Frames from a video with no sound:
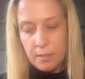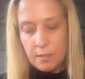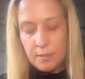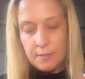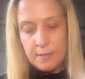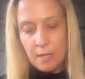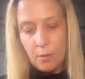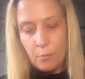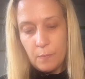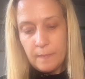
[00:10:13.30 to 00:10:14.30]

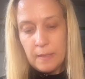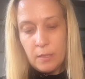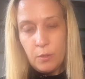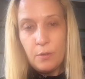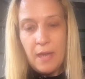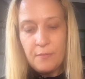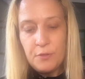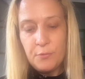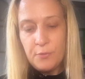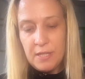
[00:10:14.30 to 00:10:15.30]
So you have
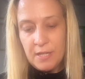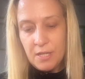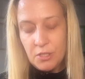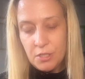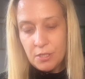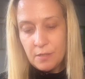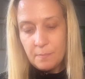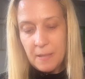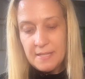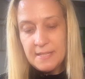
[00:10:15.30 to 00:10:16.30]
to finish
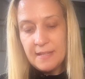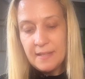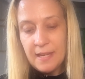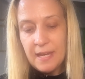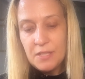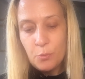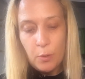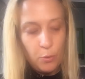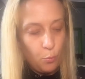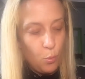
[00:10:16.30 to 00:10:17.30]
by sealing it
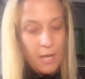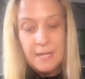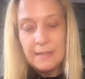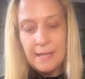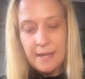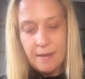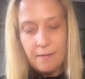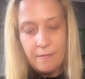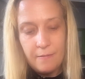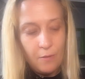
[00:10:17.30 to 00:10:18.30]
with one
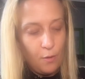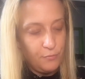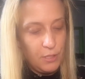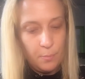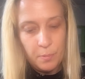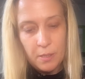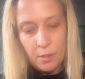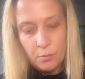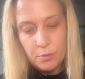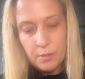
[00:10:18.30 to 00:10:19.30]
layer of top
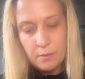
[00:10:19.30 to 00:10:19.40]
coat.